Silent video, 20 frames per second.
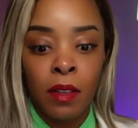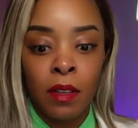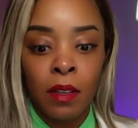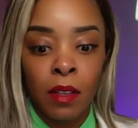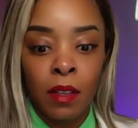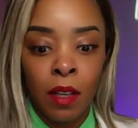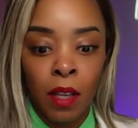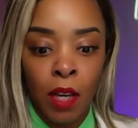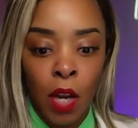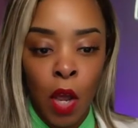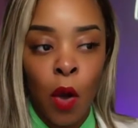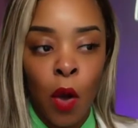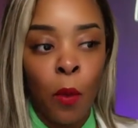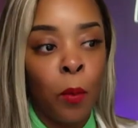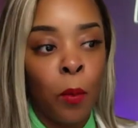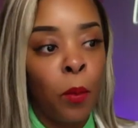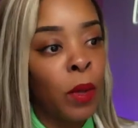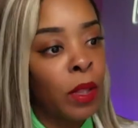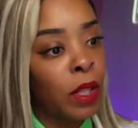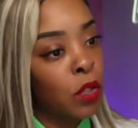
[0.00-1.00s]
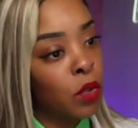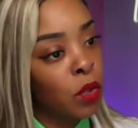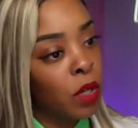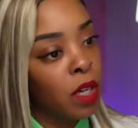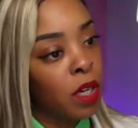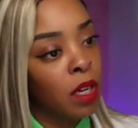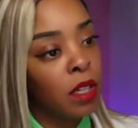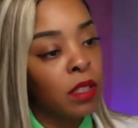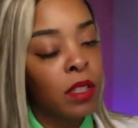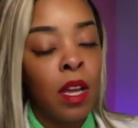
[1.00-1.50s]
You know, with the
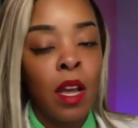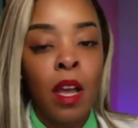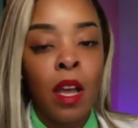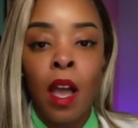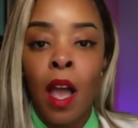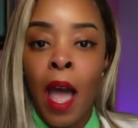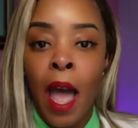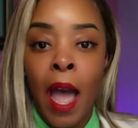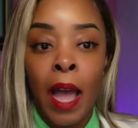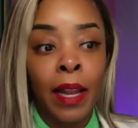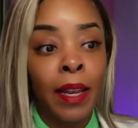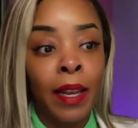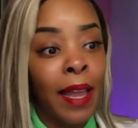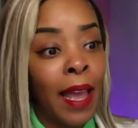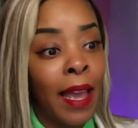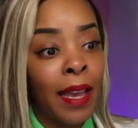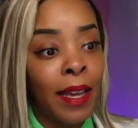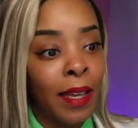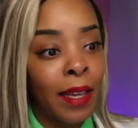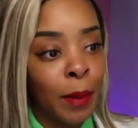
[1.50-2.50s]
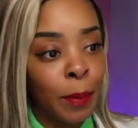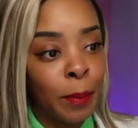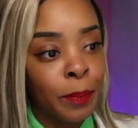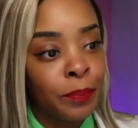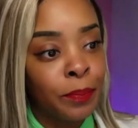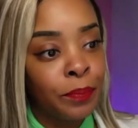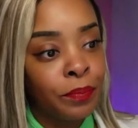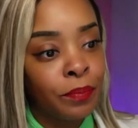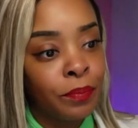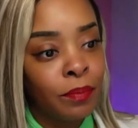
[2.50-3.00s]
drugs, I like it
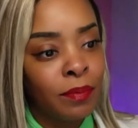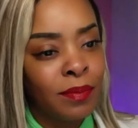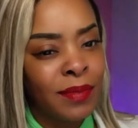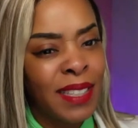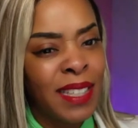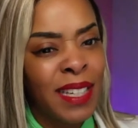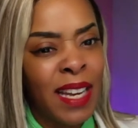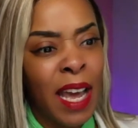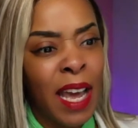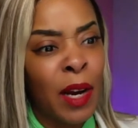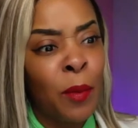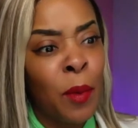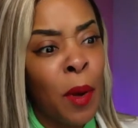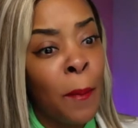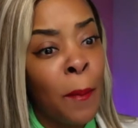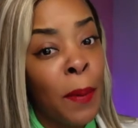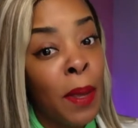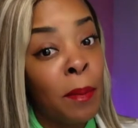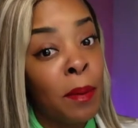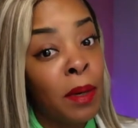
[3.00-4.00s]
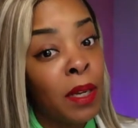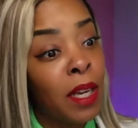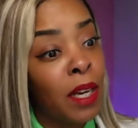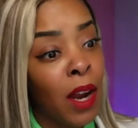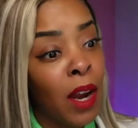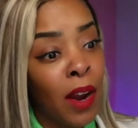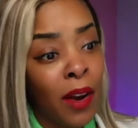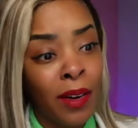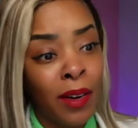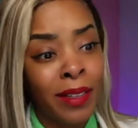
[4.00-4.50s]
you know, I don't want people to get
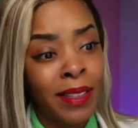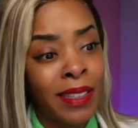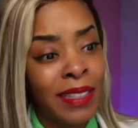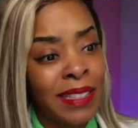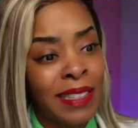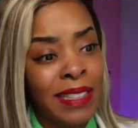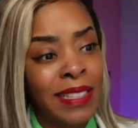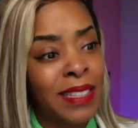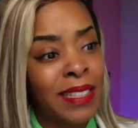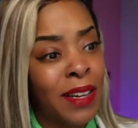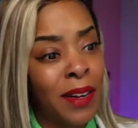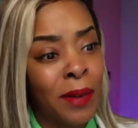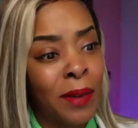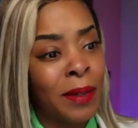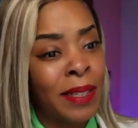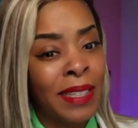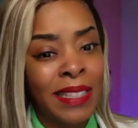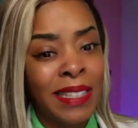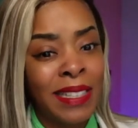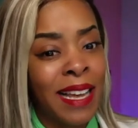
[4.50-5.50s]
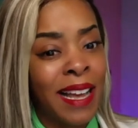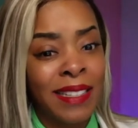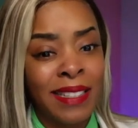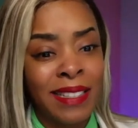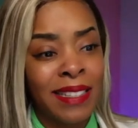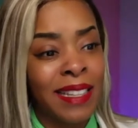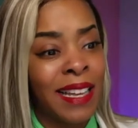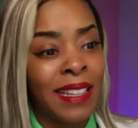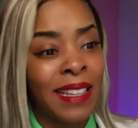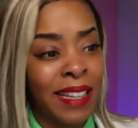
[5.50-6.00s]
hurt because you know, it ain't toxic
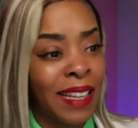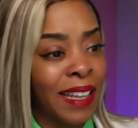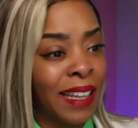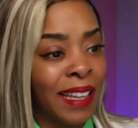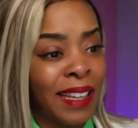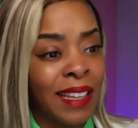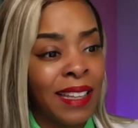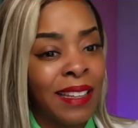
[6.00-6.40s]
like that.